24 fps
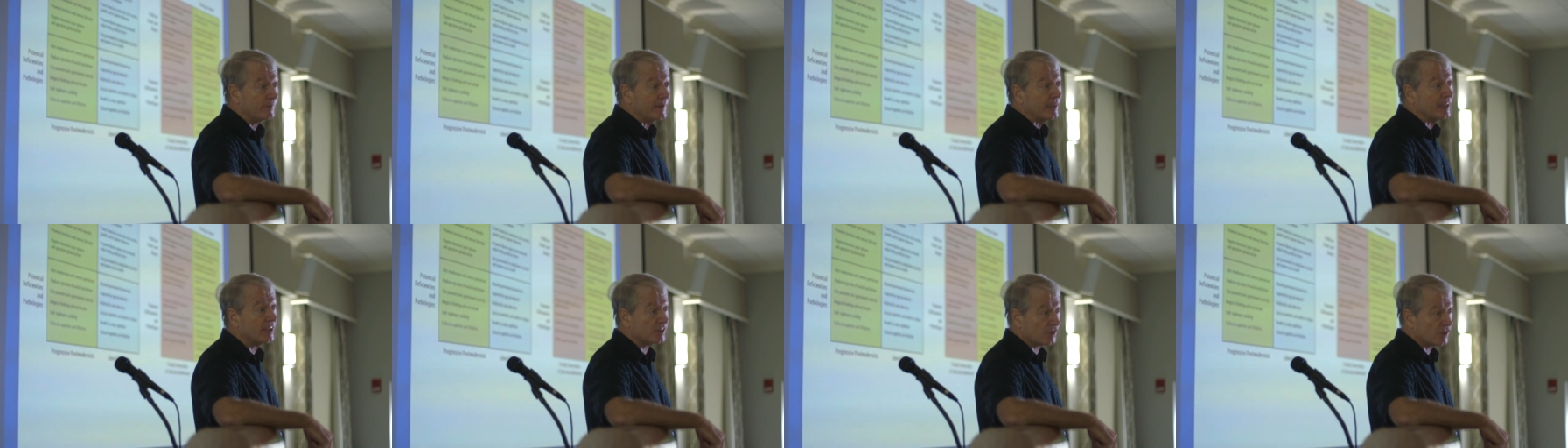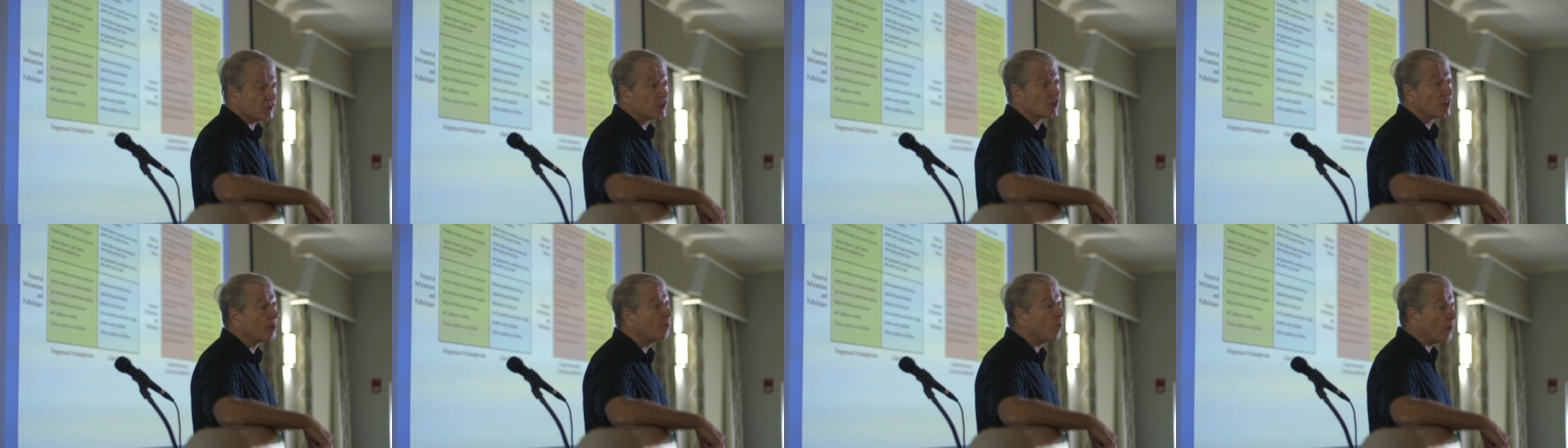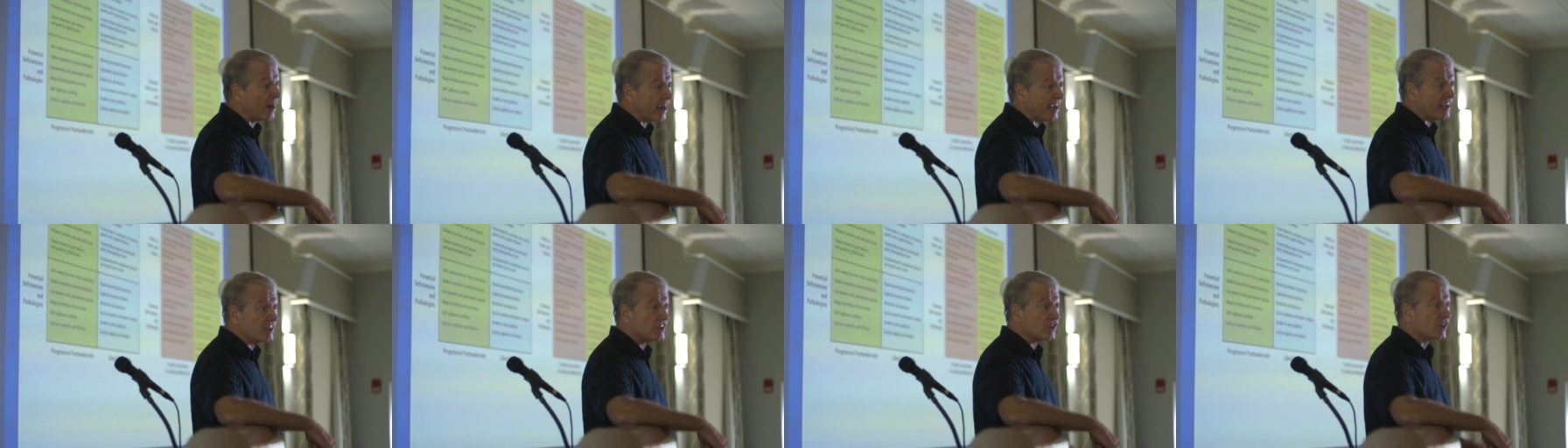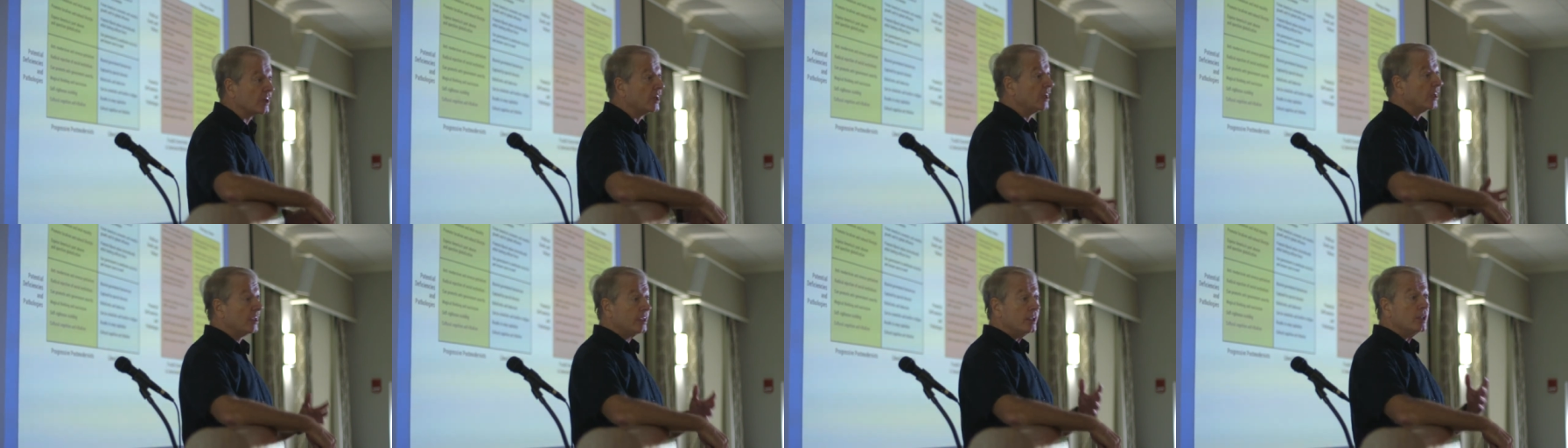Because in some
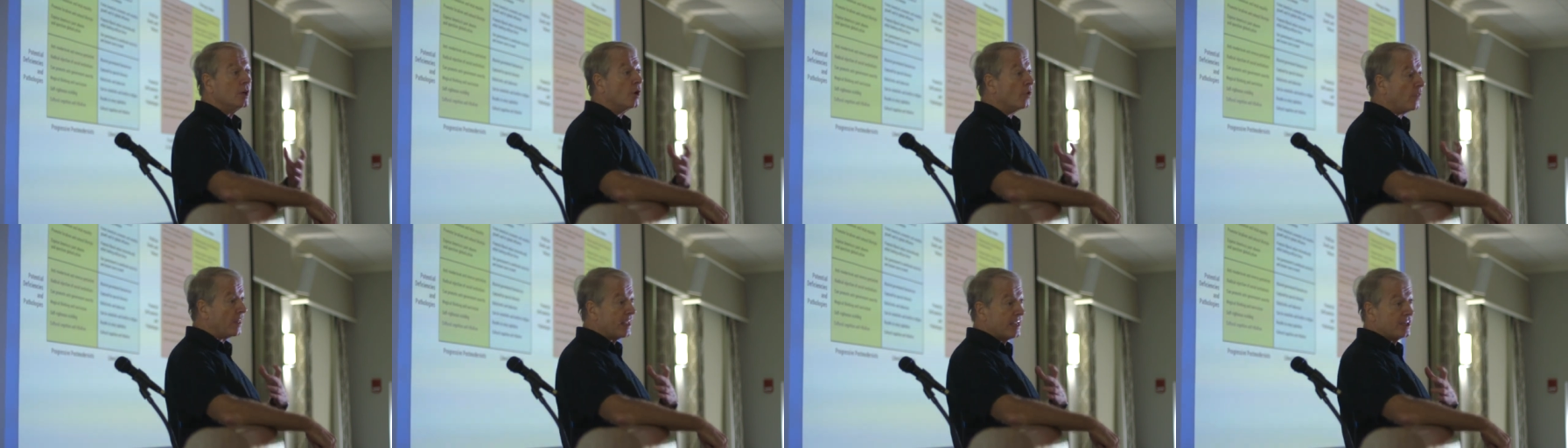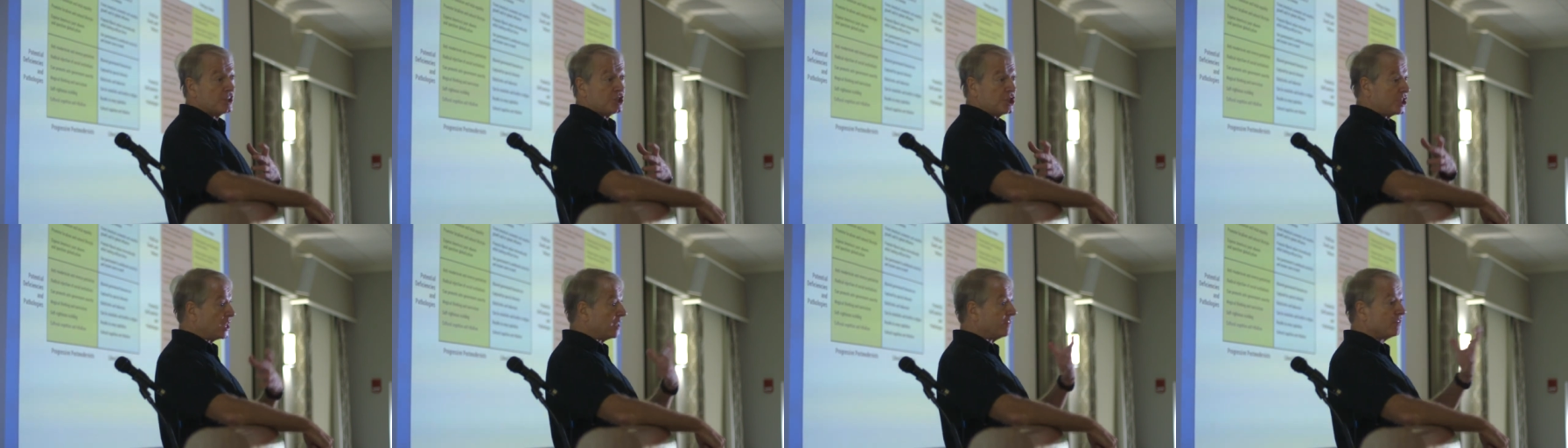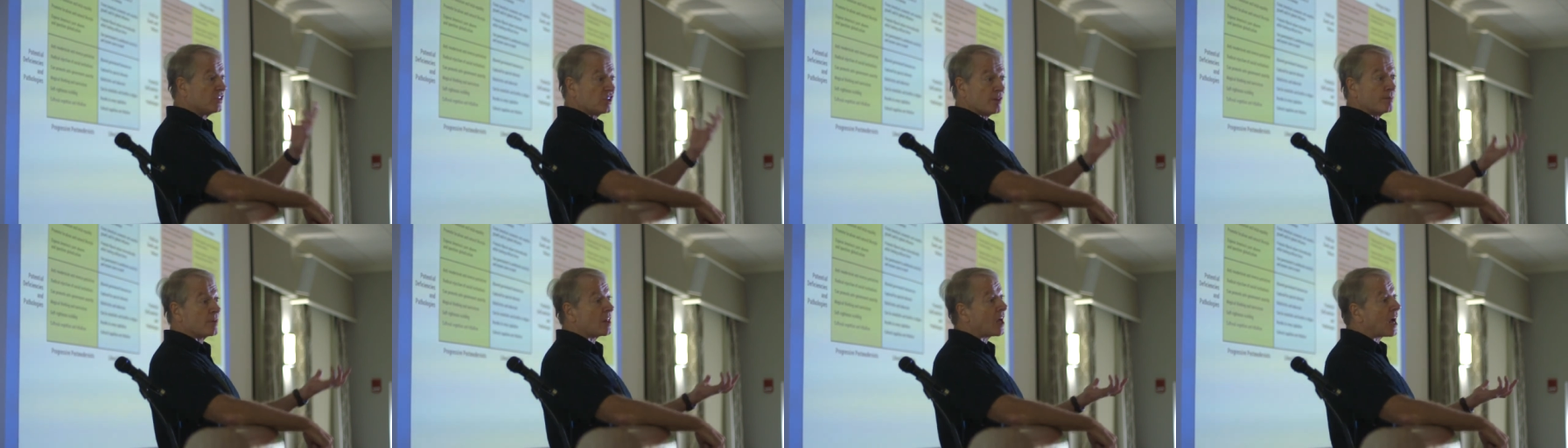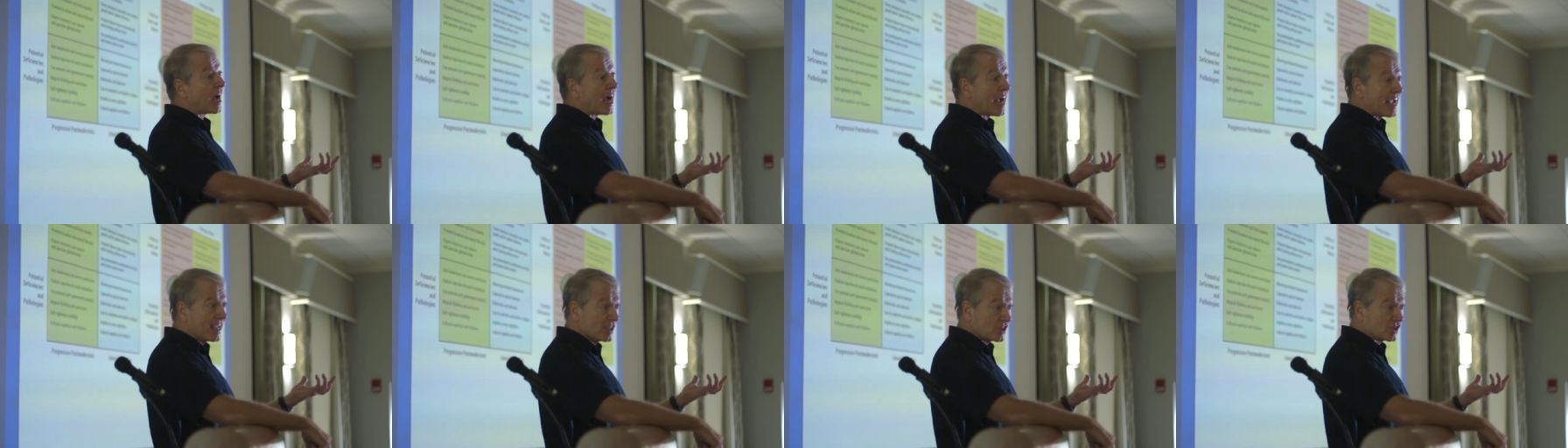ways, you know, they achieved some of the
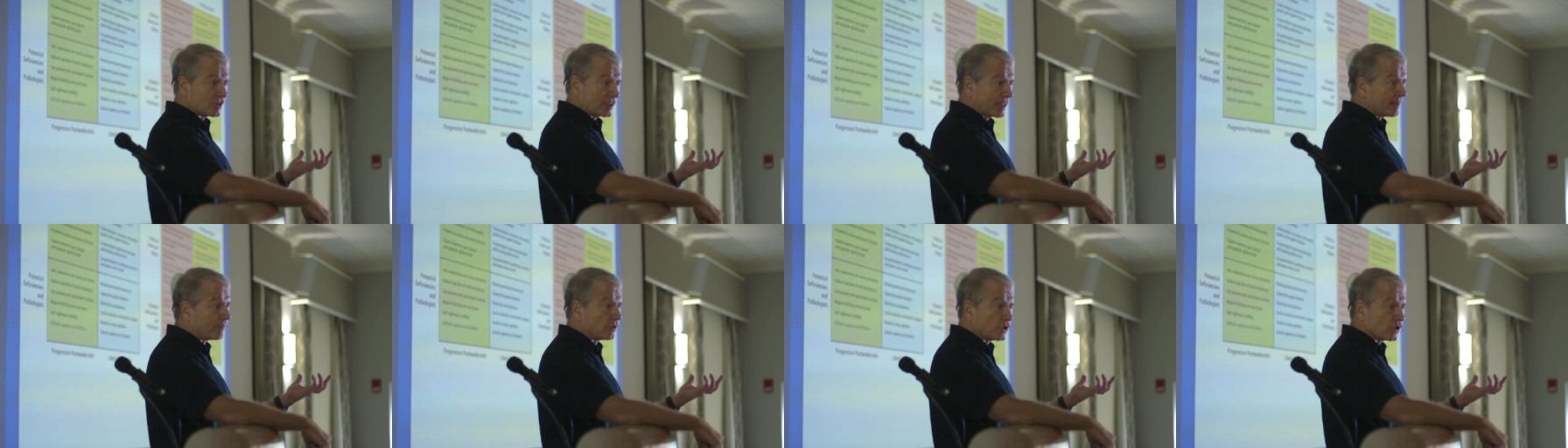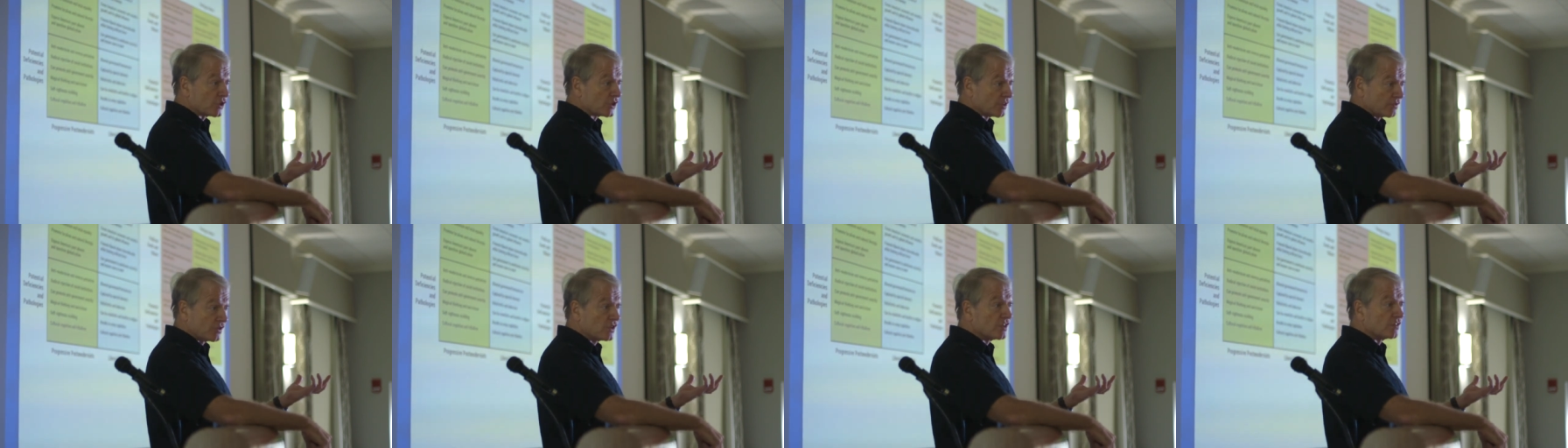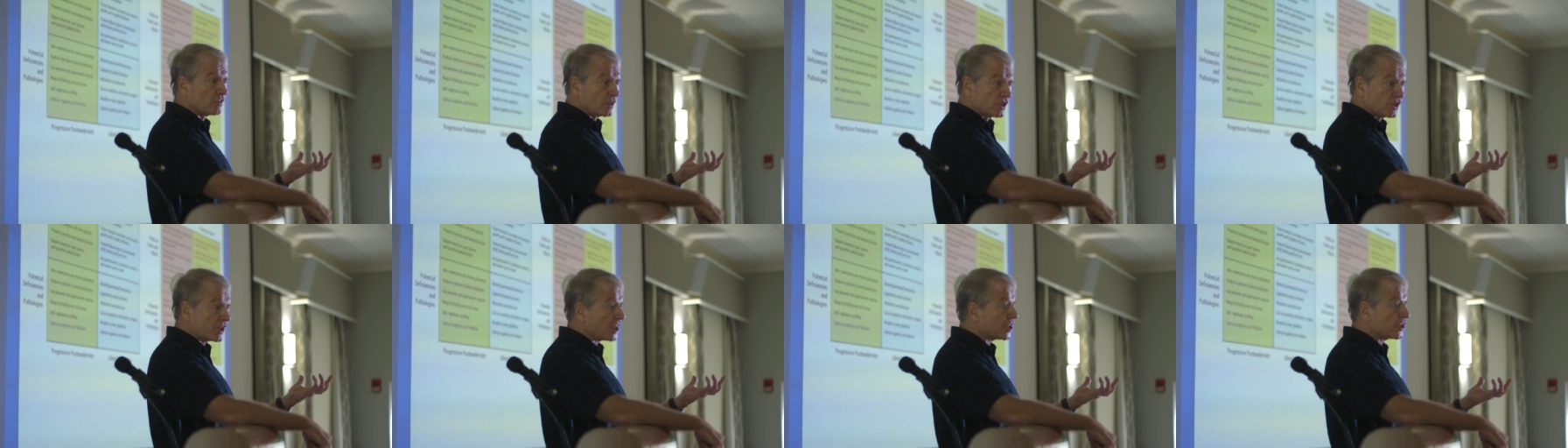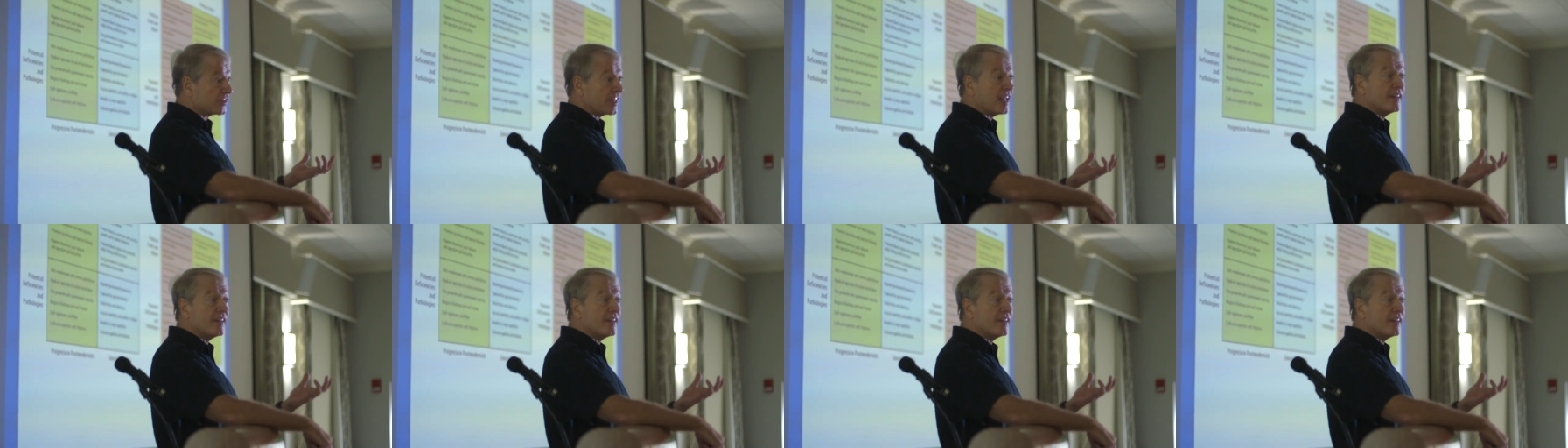highest levels of civilization.